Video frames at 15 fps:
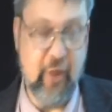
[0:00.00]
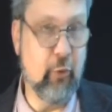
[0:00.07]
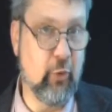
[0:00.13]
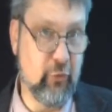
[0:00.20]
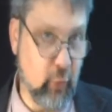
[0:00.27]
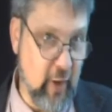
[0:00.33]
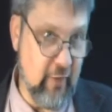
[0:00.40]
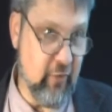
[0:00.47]
In other
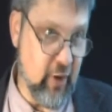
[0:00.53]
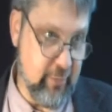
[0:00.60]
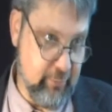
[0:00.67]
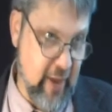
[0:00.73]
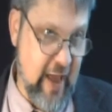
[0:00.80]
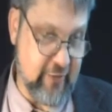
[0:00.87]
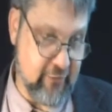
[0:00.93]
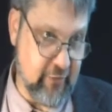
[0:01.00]
words, whatever
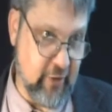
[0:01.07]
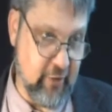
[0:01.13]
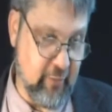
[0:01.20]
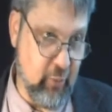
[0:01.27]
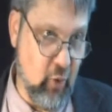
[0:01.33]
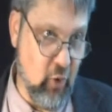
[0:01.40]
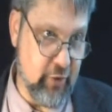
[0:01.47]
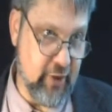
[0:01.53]
passes under
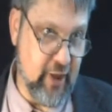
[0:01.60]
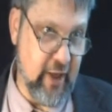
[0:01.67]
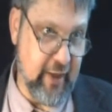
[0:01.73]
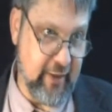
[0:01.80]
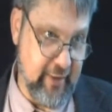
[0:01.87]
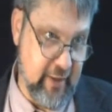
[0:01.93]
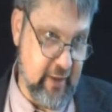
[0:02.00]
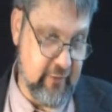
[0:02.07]
the poll, you got
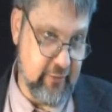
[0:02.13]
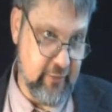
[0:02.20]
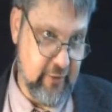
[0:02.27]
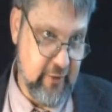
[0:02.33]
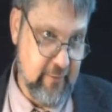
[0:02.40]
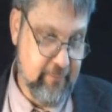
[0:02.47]
to give.